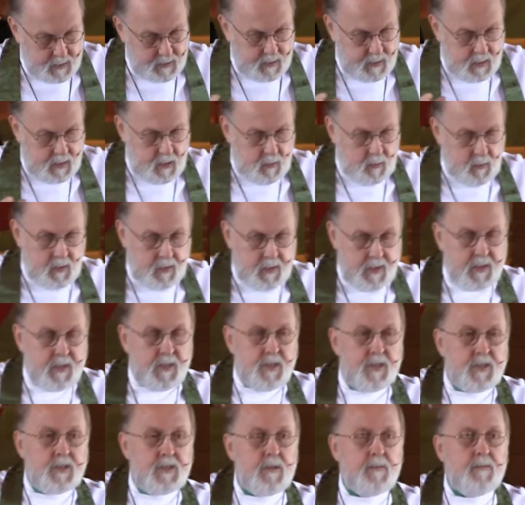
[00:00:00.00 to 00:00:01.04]
then our
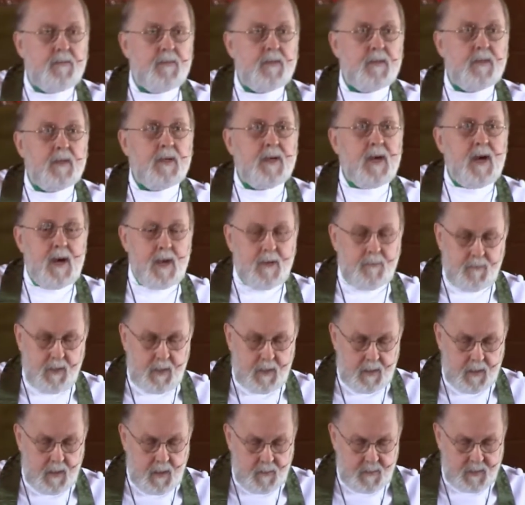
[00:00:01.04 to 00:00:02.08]
relationship to God
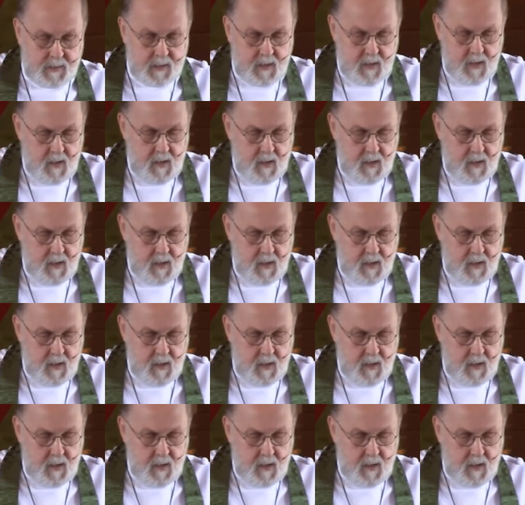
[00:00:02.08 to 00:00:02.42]
becomes